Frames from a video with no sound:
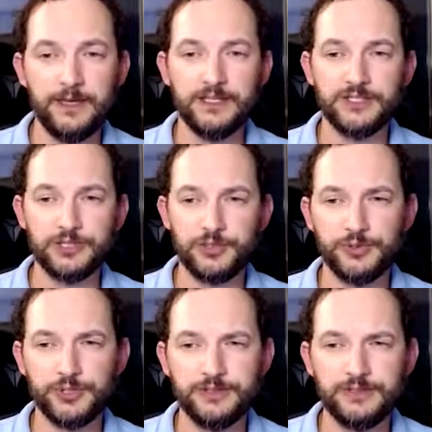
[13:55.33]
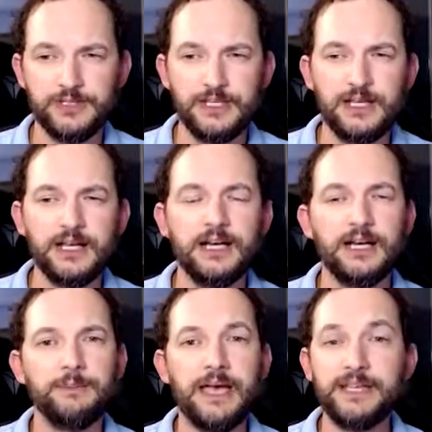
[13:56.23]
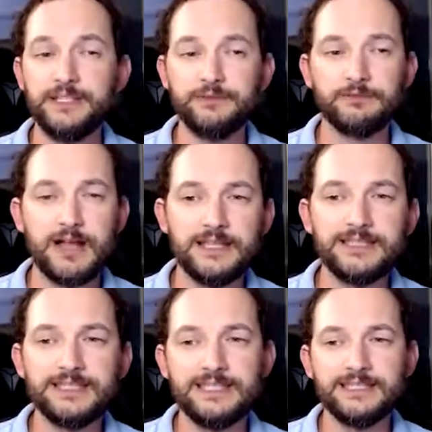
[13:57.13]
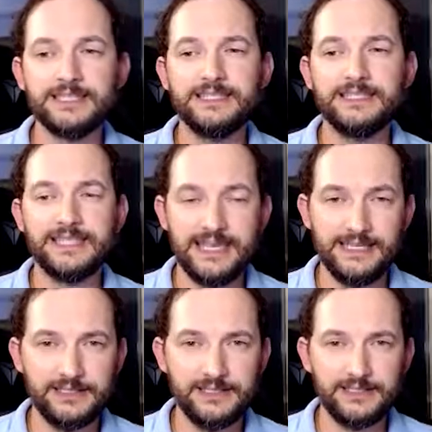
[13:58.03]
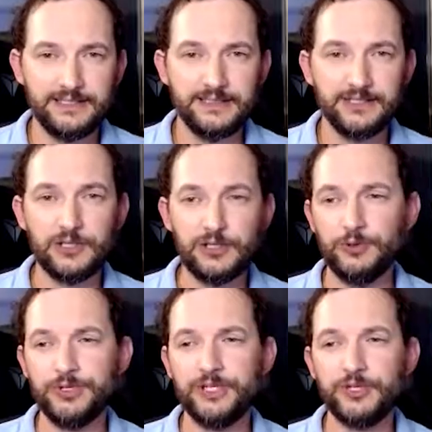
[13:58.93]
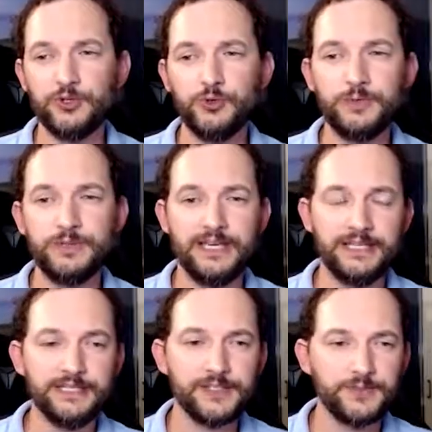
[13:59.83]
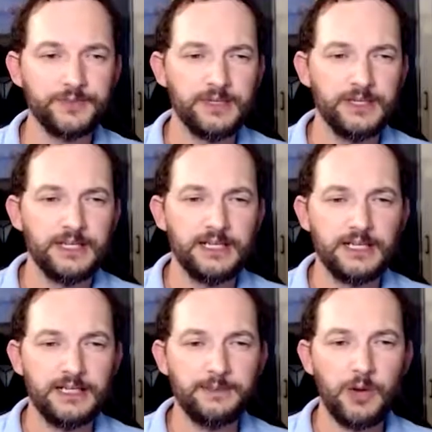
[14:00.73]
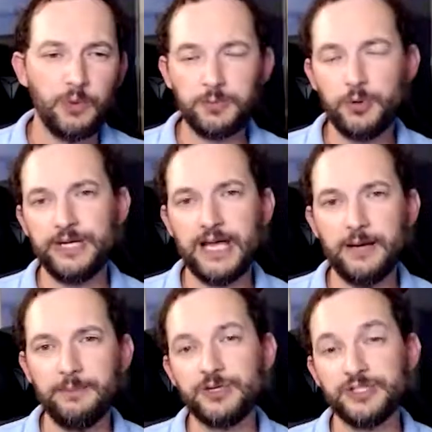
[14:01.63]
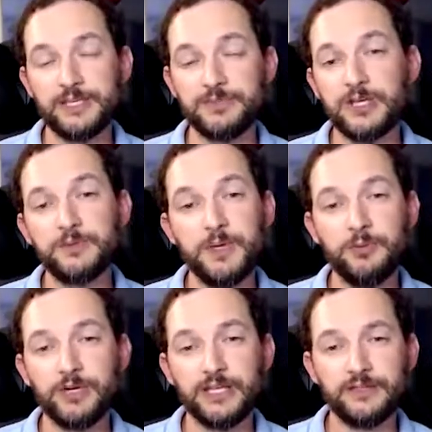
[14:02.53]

solution, and it runs in containers, including Kubernetes. I want to point out, because sometimes people get